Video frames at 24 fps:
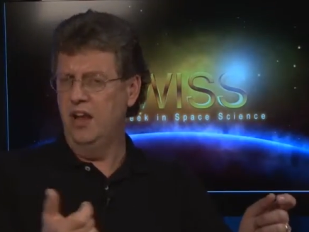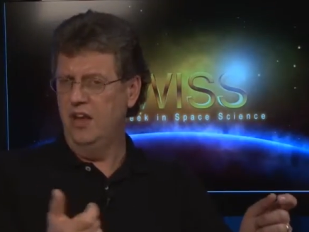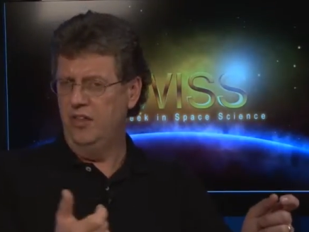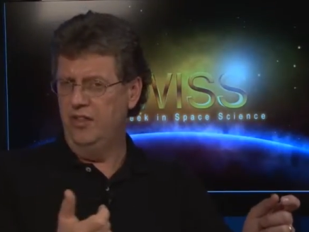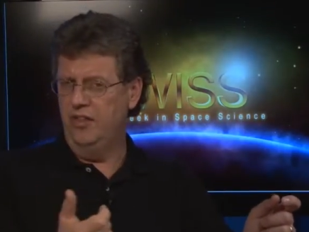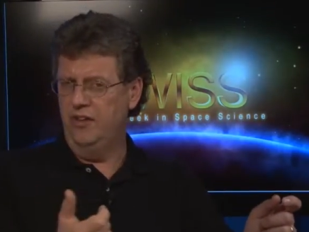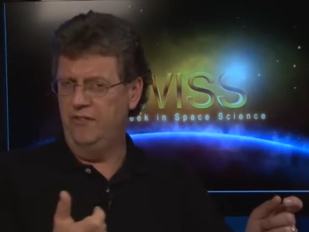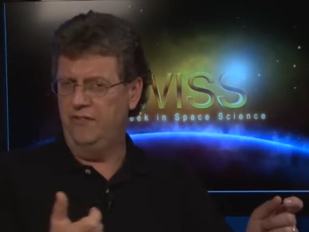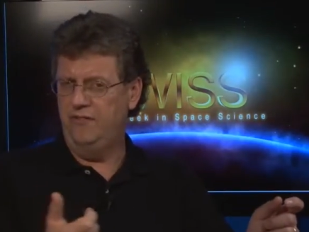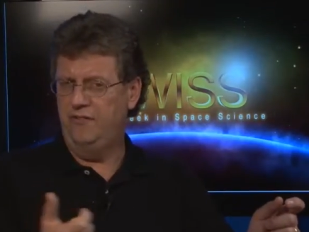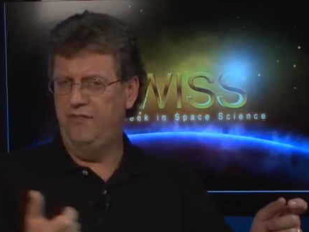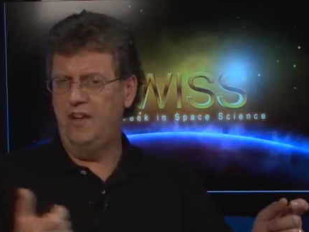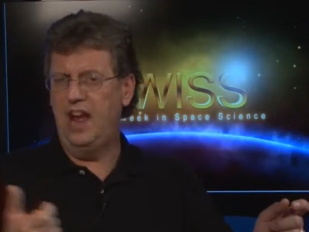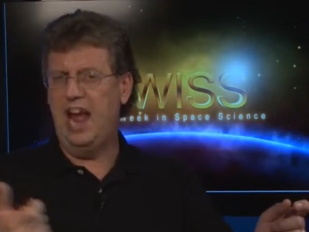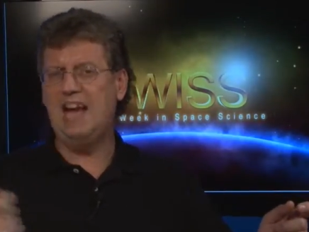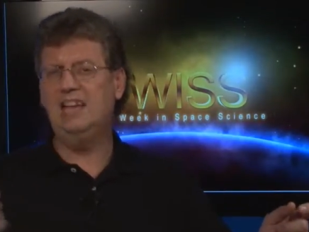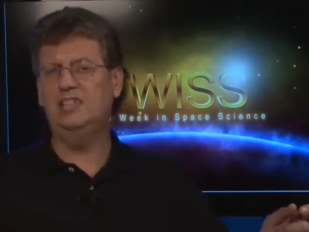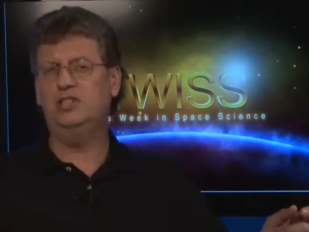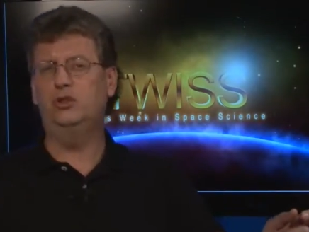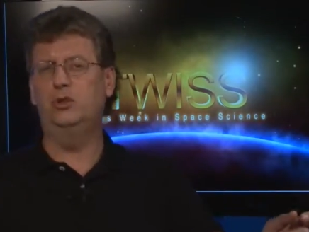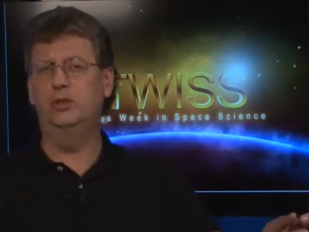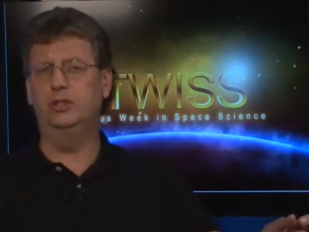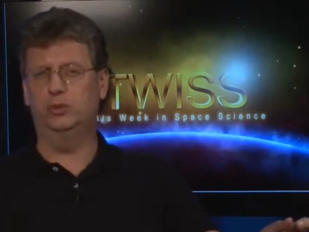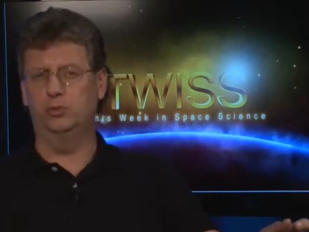the
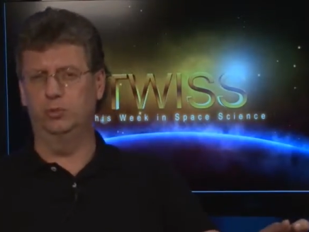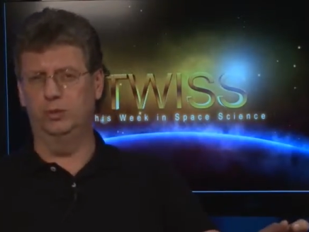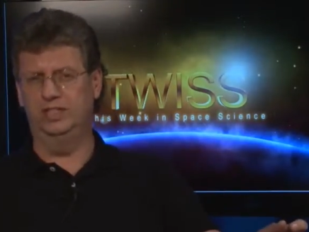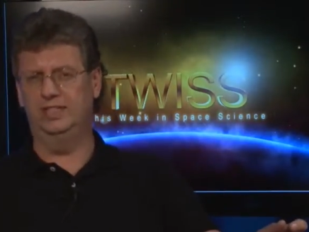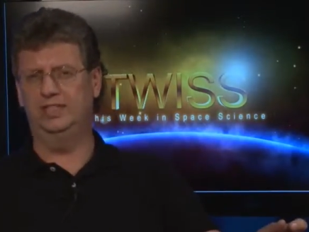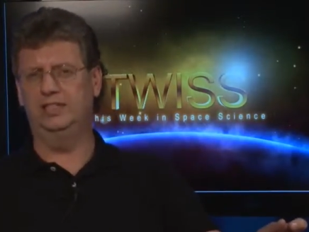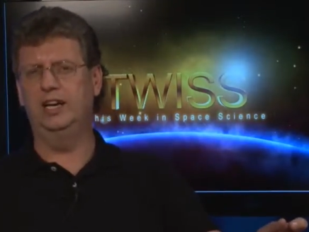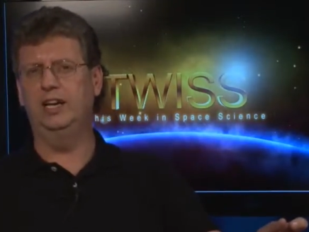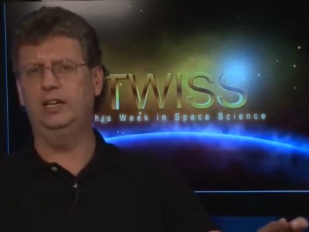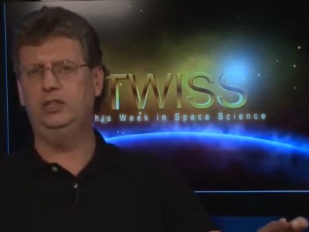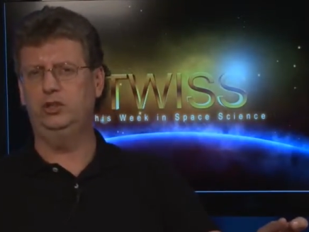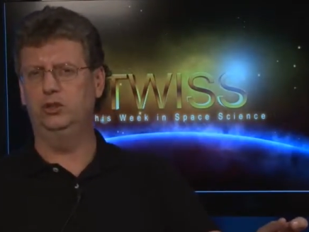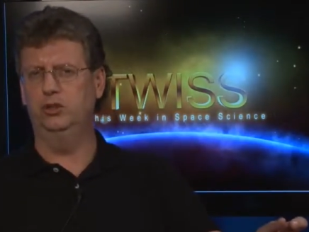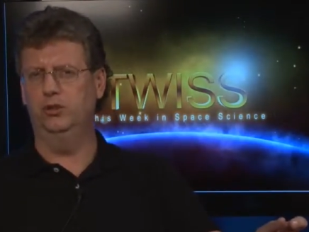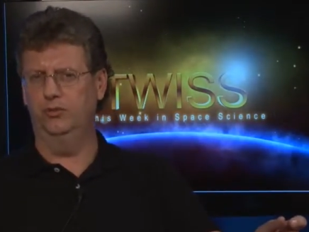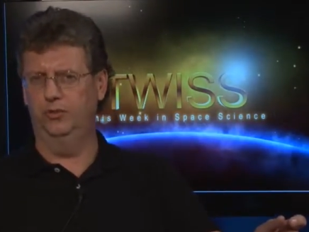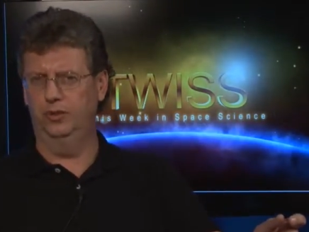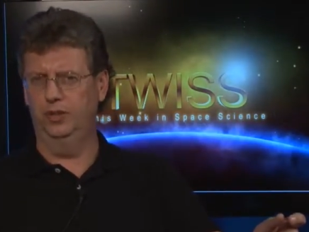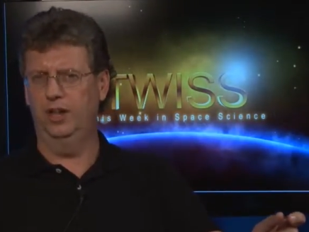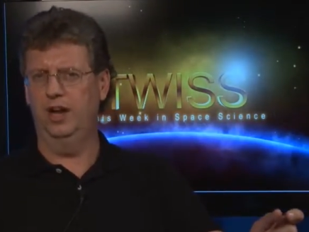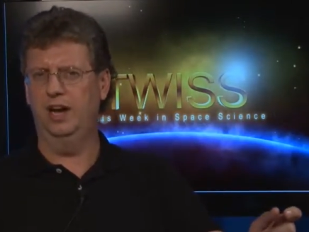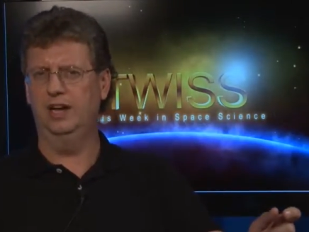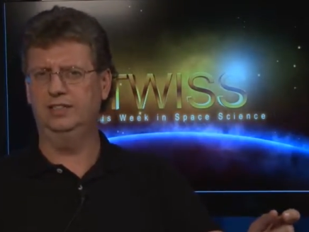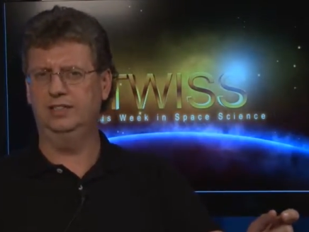faster its recessional
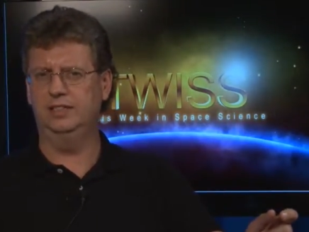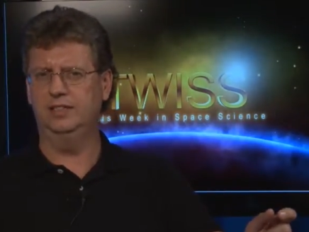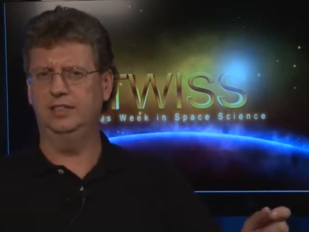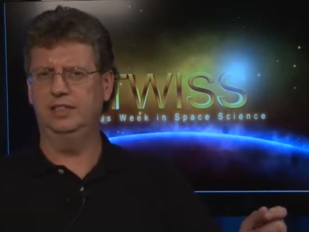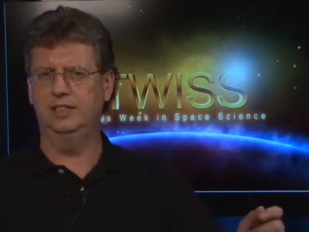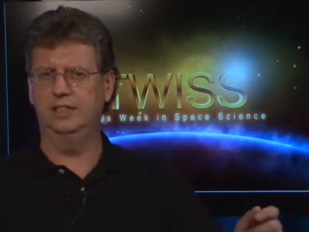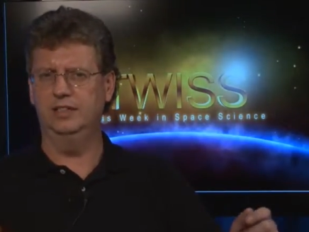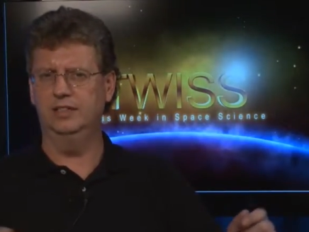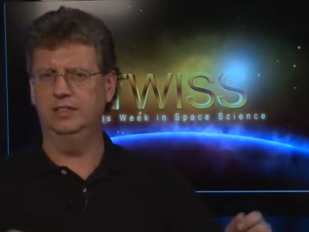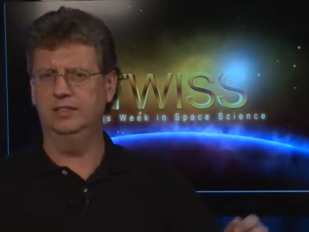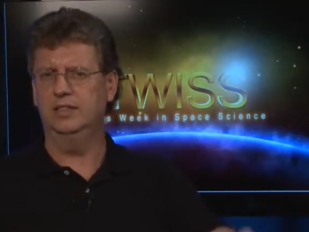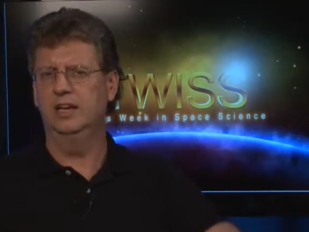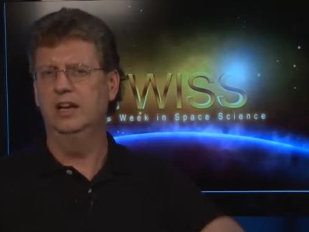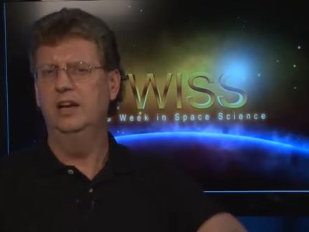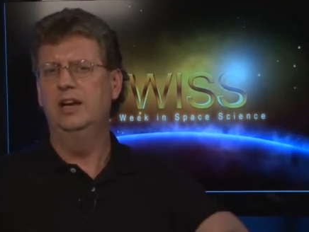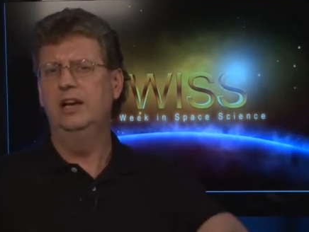velocity is.